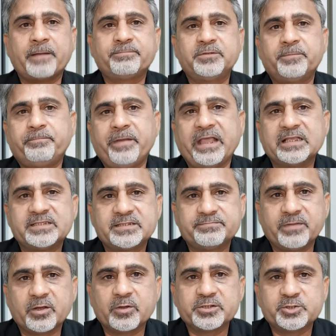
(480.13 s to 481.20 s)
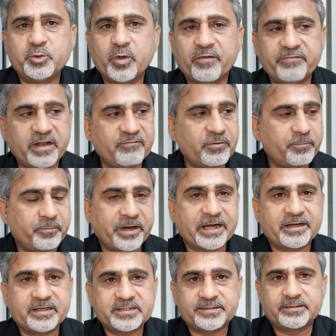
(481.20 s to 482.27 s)
up the pace, because you have never
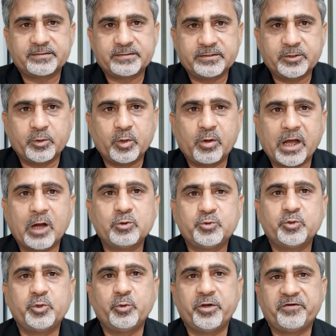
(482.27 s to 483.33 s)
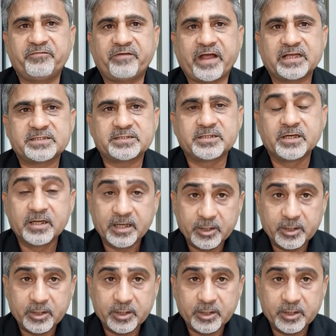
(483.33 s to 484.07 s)
practiced, how to do it fast.